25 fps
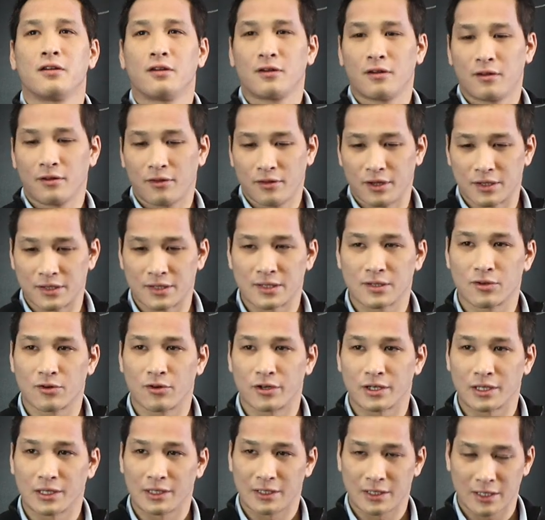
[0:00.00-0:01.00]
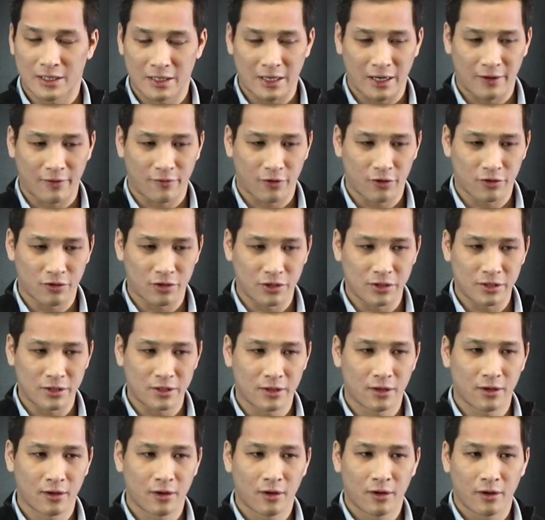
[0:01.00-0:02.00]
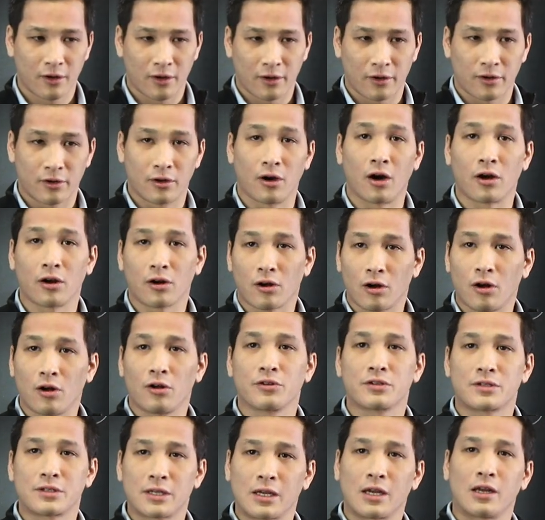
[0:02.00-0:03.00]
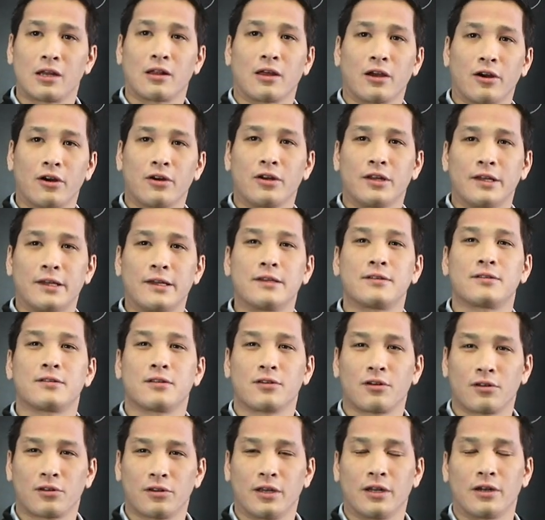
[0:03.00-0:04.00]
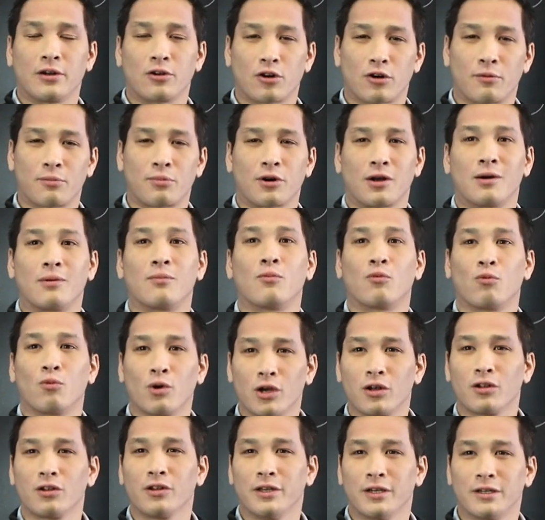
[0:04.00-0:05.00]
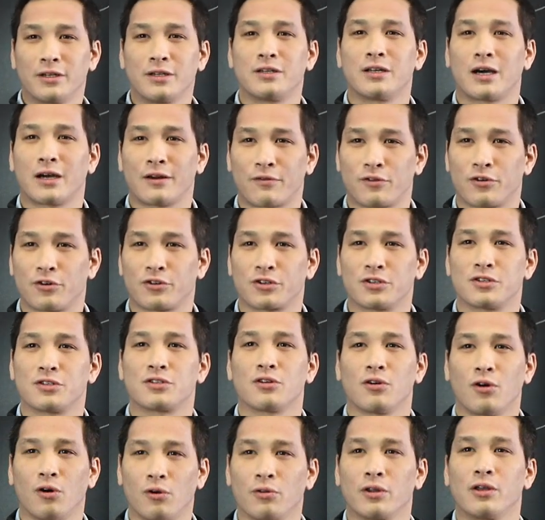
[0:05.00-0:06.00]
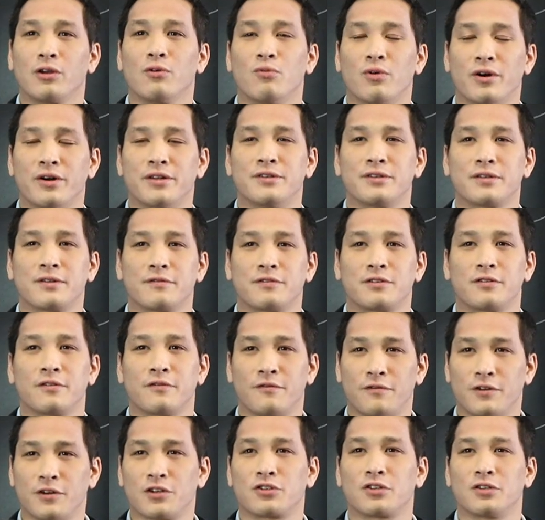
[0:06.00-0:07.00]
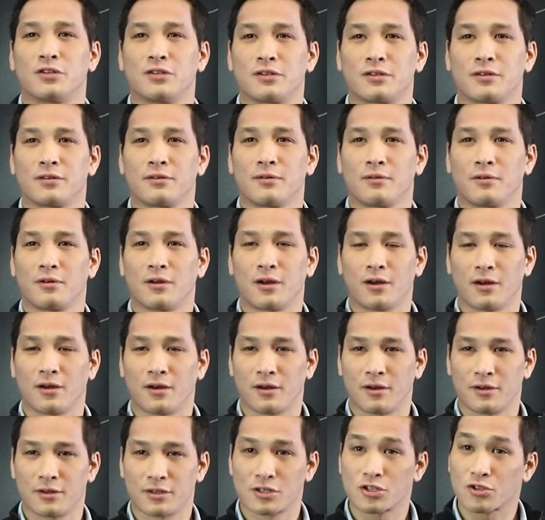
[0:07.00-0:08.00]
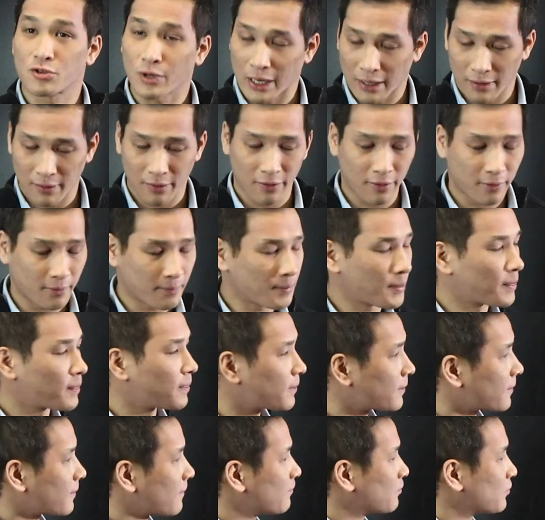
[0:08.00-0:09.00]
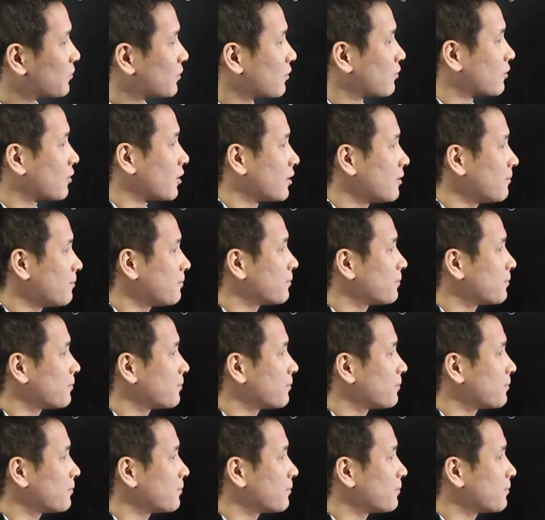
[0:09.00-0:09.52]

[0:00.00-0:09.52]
this is going to lead to divergence. Not all singularities in your leading order problem will lead to divergence, only ones of sufficient strength. Okay?